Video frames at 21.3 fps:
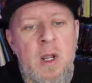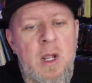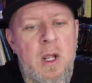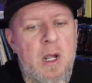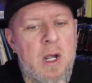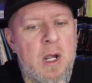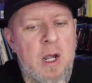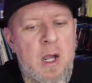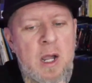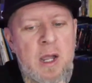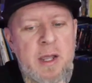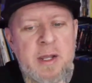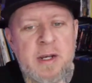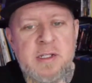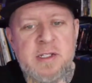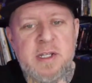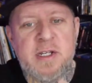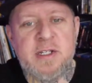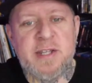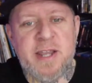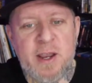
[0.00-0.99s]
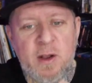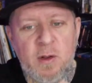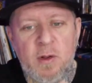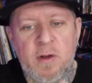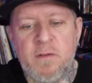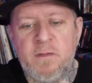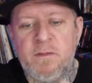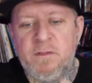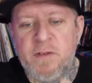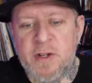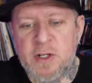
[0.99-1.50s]
It is a tale
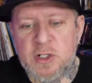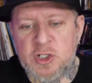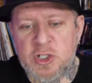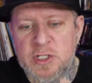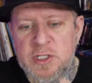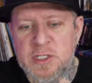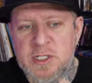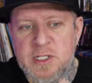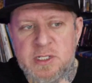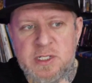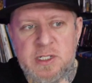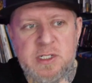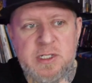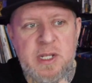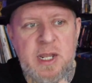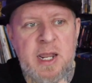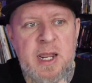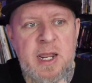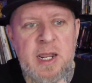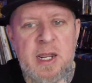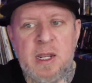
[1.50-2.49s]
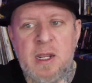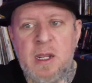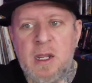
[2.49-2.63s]
of vengeance. This is a